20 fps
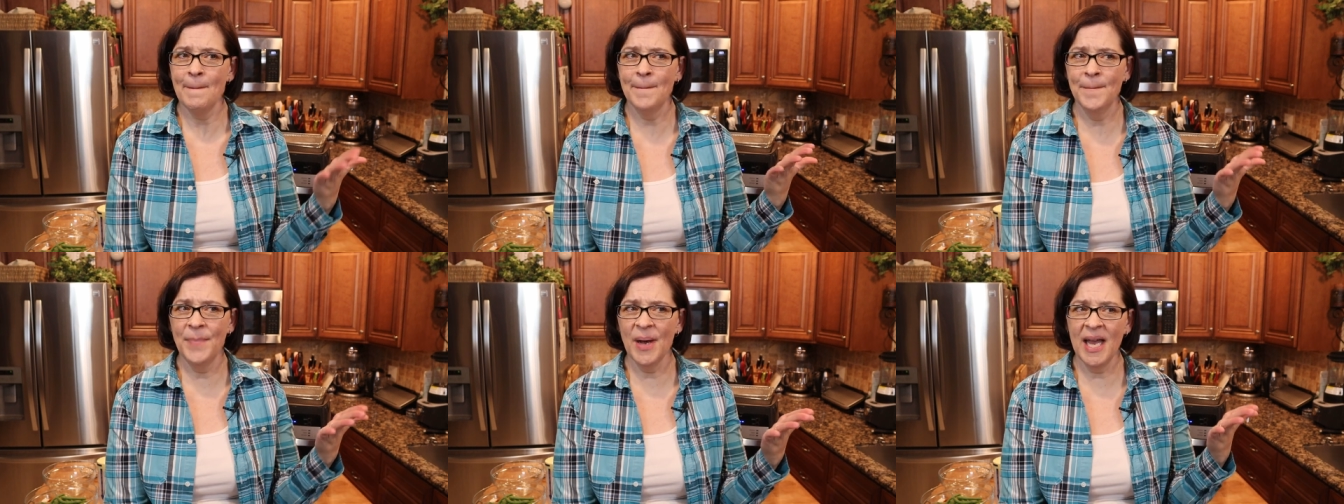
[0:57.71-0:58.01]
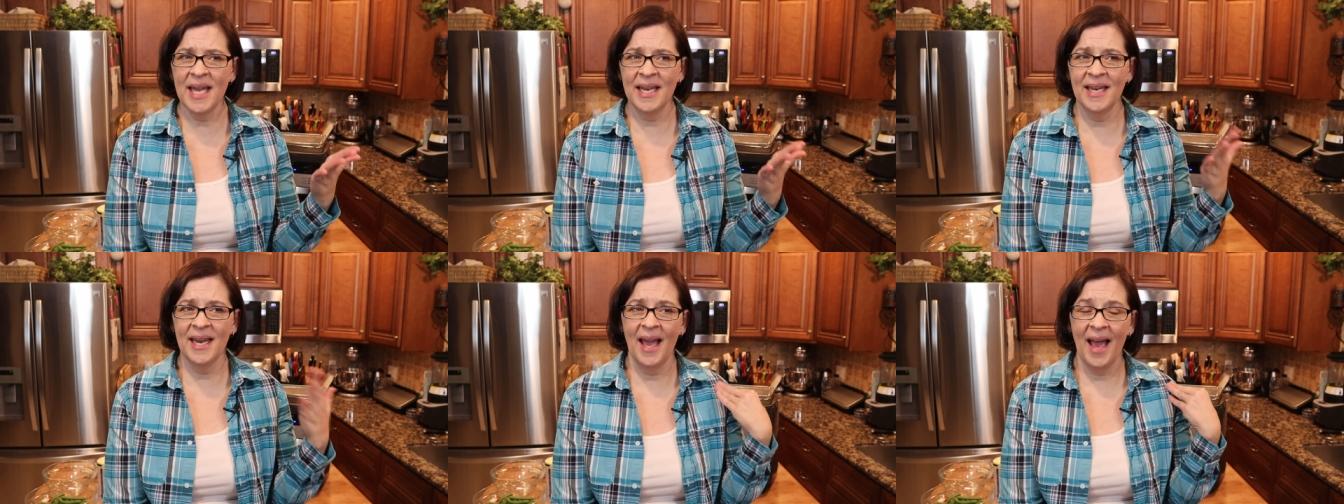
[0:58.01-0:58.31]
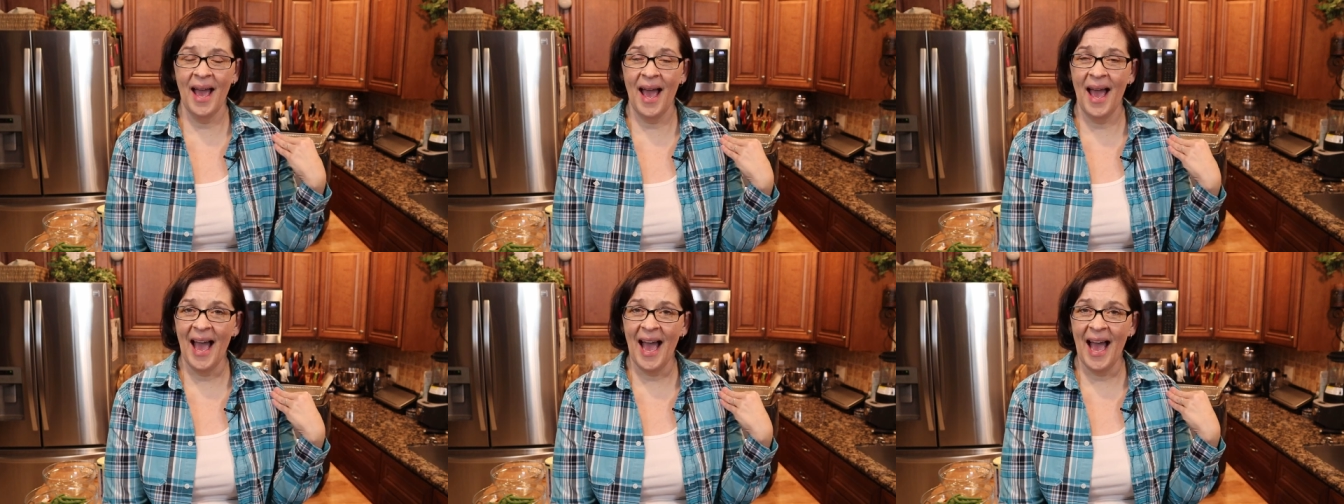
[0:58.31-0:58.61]
but
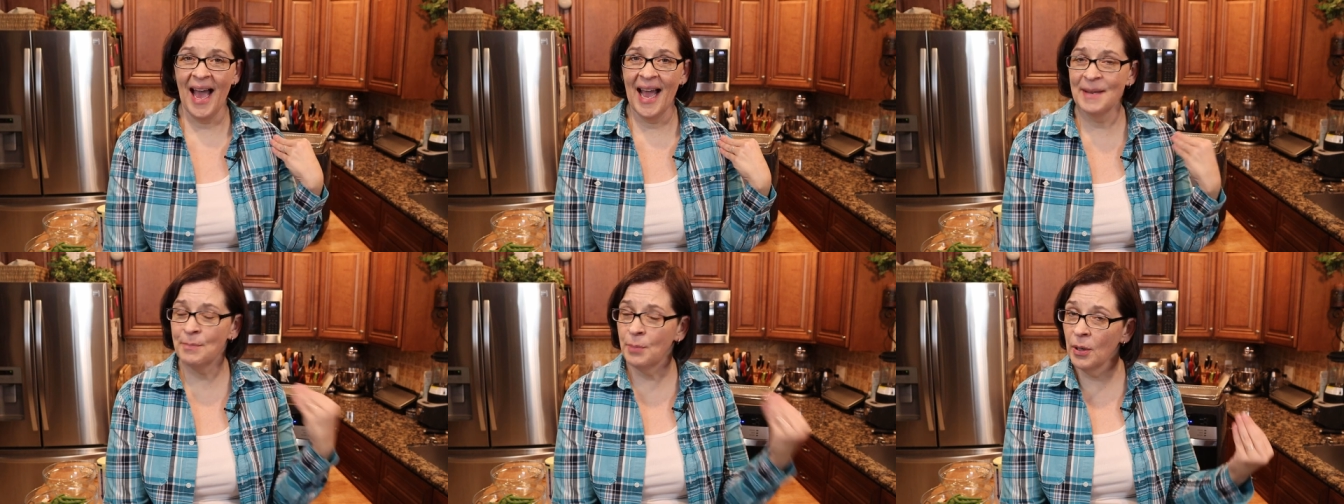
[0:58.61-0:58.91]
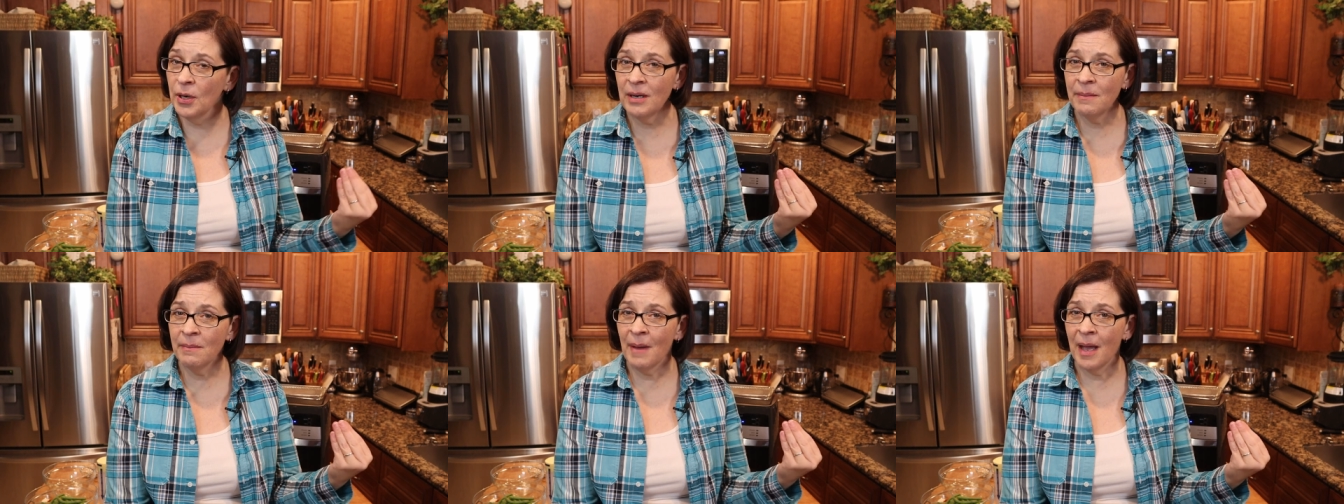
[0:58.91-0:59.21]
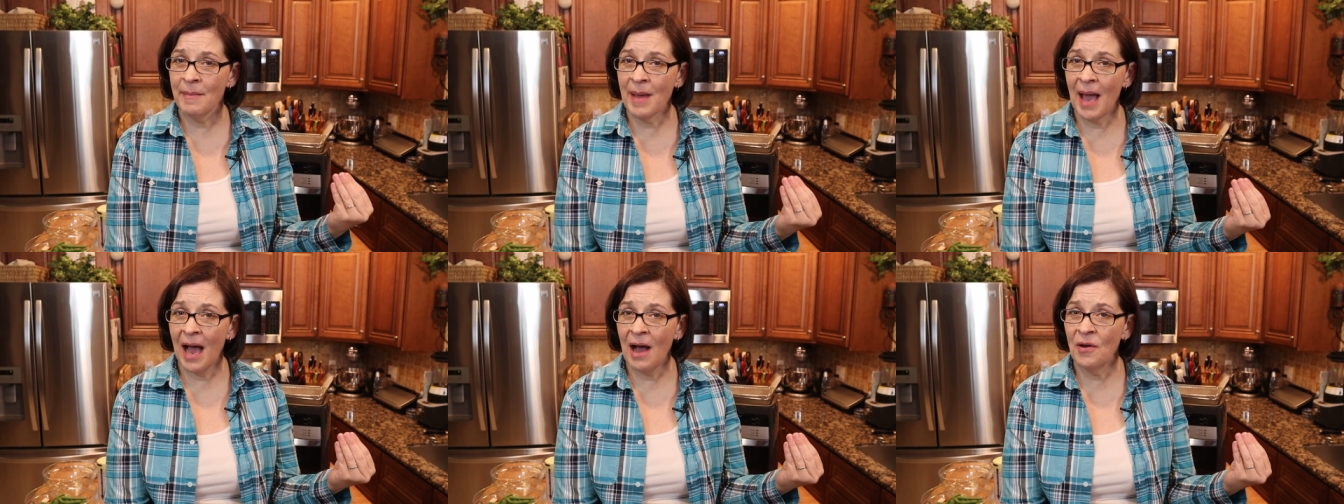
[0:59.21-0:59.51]
I put it in
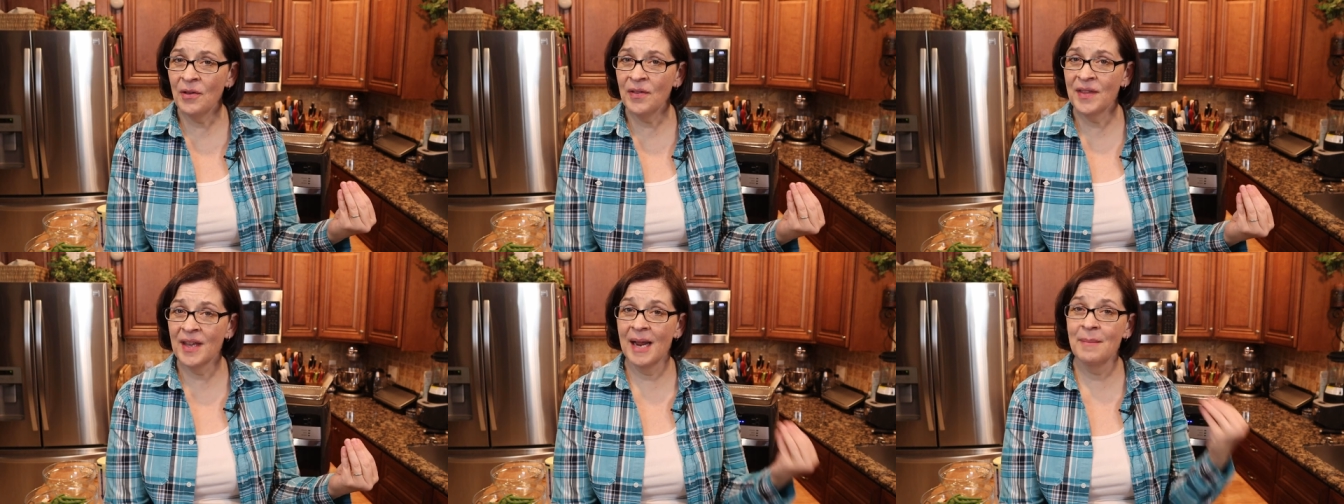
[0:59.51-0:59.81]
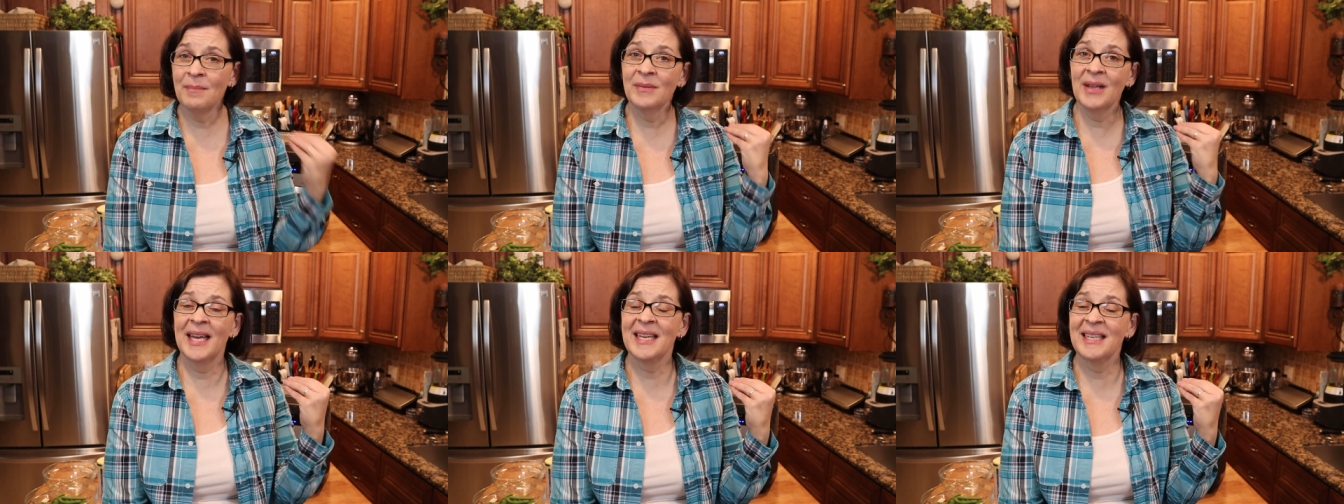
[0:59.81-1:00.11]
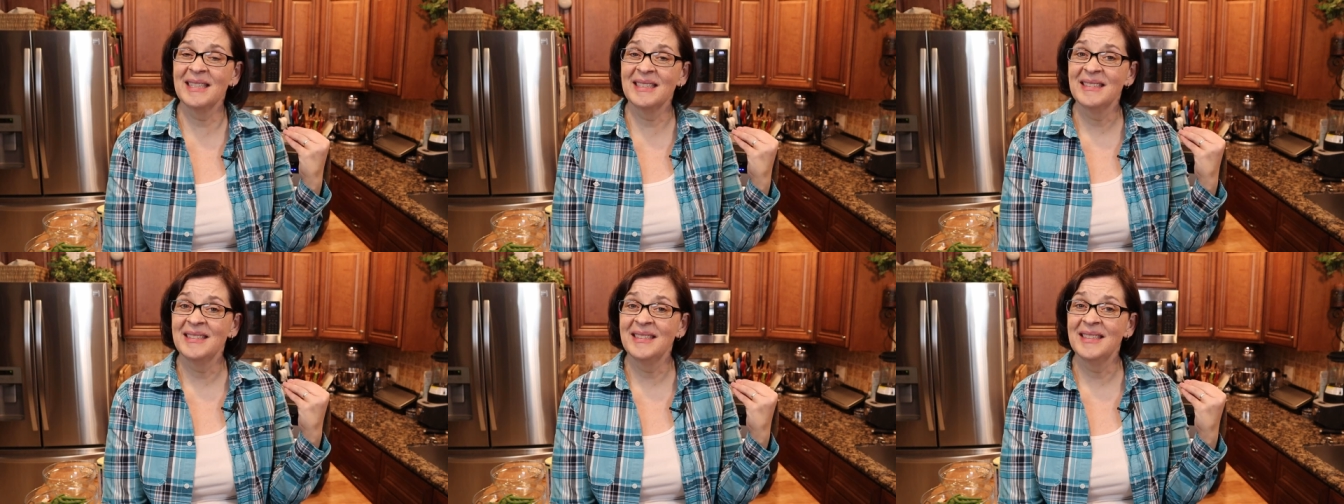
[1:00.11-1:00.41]
my mouth and I'm like,
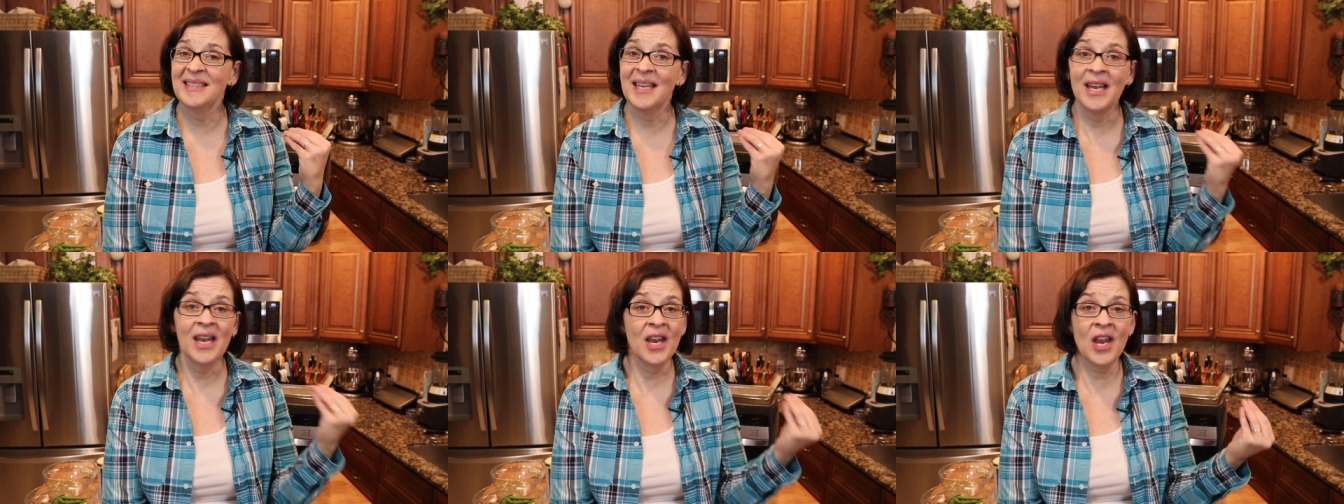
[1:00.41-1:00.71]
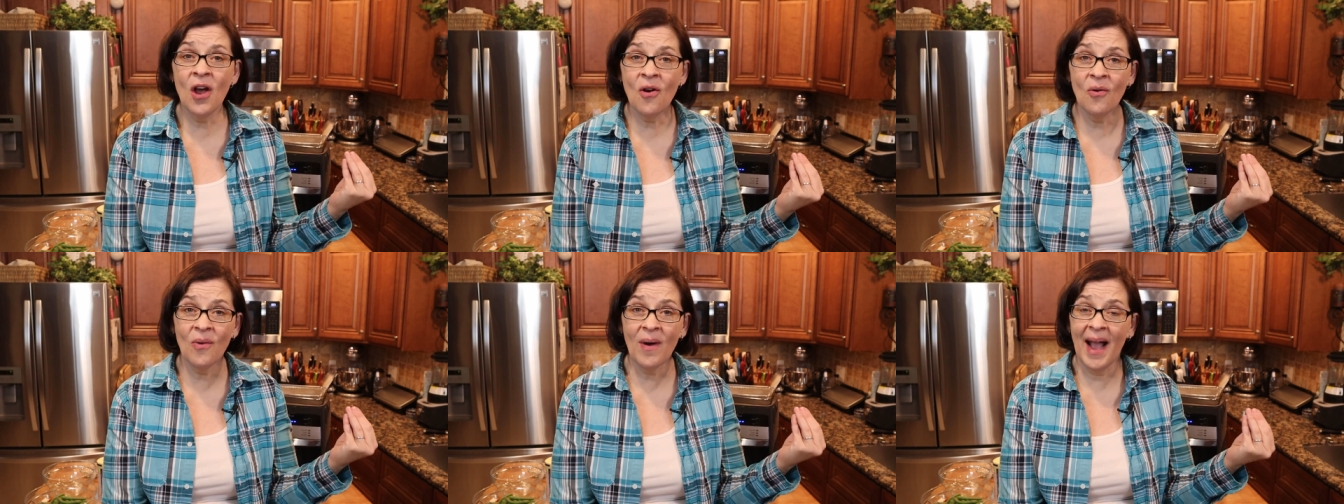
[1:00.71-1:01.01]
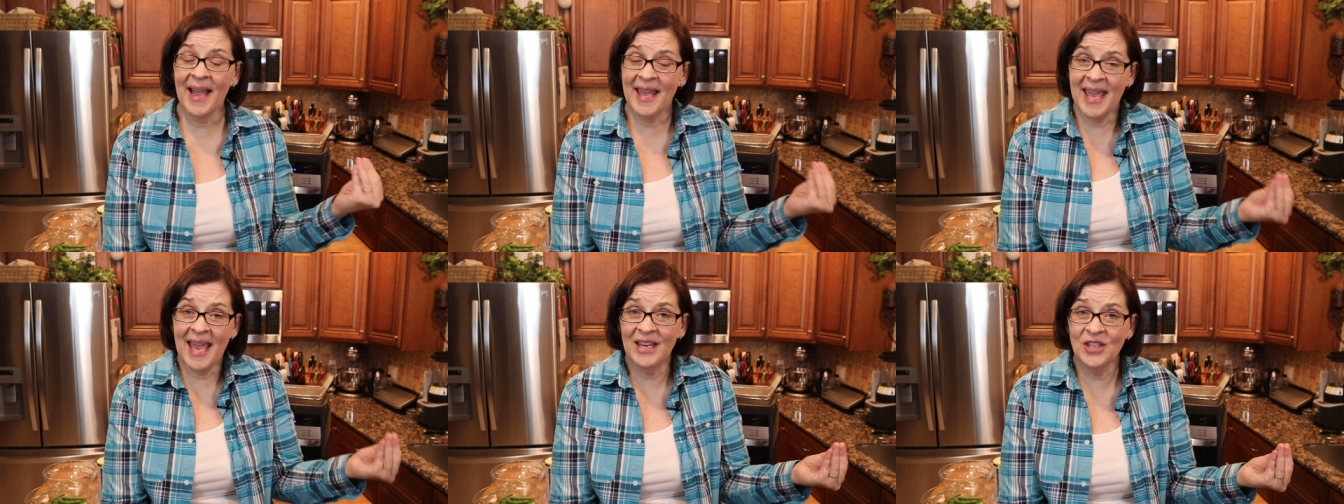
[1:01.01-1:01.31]
no,
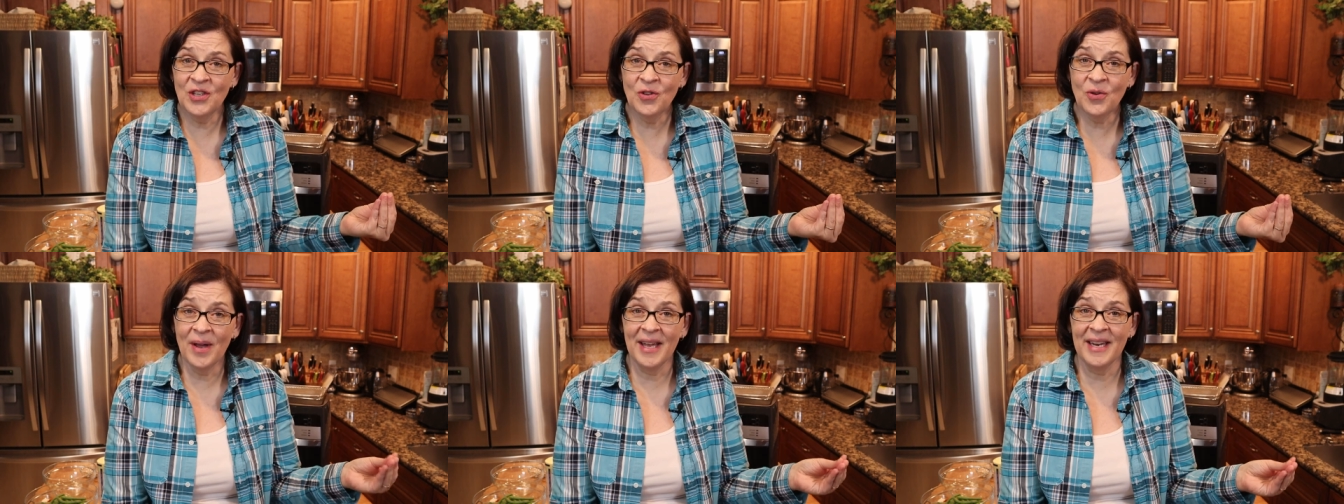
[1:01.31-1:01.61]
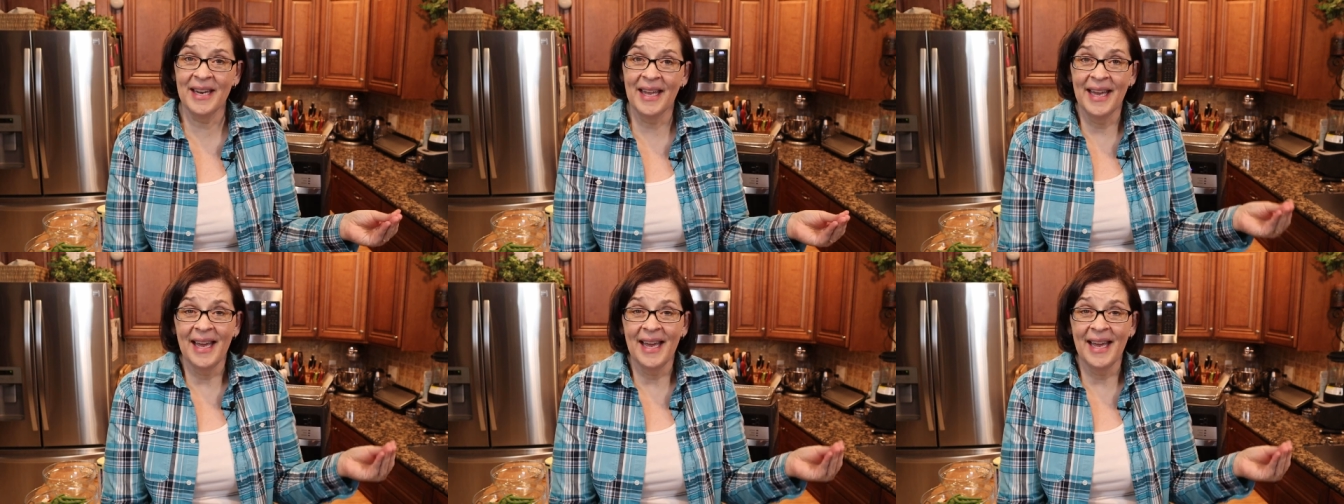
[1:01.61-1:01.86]
I can't do it.